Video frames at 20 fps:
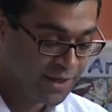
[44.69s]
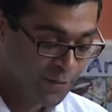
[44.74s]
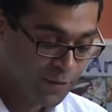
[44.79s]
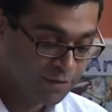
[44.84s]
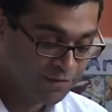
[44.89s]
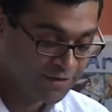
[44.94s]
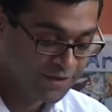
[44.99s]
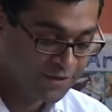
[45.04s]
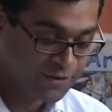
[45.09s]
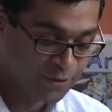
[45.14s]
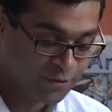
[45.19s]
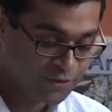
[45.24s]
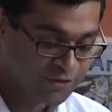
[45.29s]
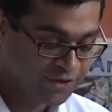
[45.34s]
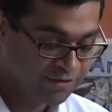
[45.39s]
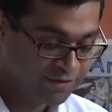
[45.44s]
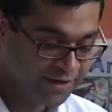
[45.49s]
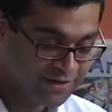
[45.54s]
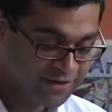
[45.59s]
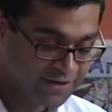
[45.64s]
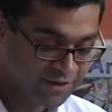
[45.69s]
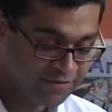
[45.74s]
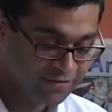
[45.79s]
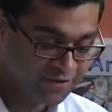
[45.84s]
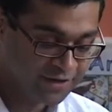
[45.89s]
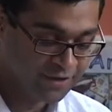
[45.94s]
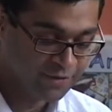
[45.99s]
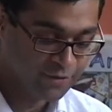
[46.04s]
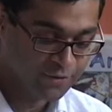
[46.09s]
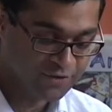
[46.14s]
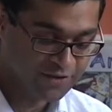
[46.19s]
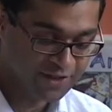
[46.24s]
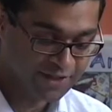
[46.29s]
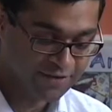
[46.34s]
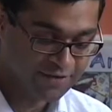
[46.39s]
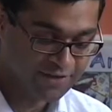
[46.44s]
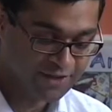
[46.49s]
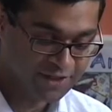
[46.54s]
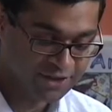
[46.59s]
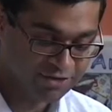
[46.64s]
willfully causing great suffering or
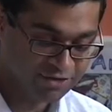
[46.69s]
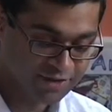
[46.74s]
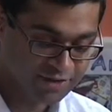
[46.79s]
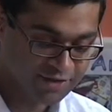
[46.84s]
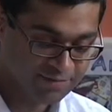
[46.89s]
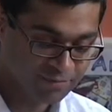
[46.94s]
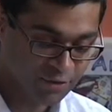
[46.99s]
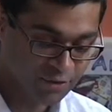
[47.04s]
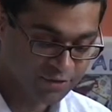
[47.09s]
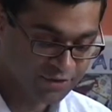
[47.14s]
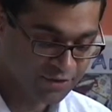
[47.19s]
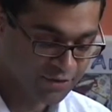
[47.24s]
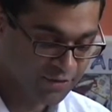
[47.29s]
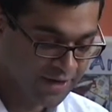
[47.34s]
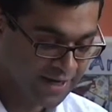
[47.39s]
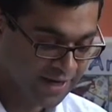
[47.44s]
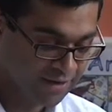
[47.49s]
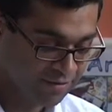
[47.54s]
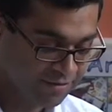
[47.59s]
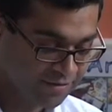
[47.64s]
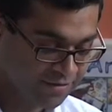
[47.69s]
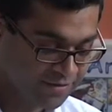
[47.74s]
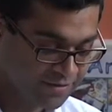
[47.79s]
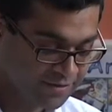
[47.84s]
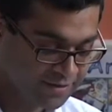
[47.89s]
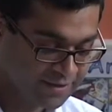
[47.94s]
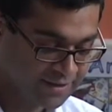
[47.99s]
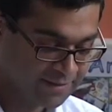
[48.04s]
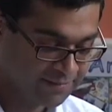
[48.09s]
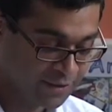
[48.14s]
serious injury to body or health.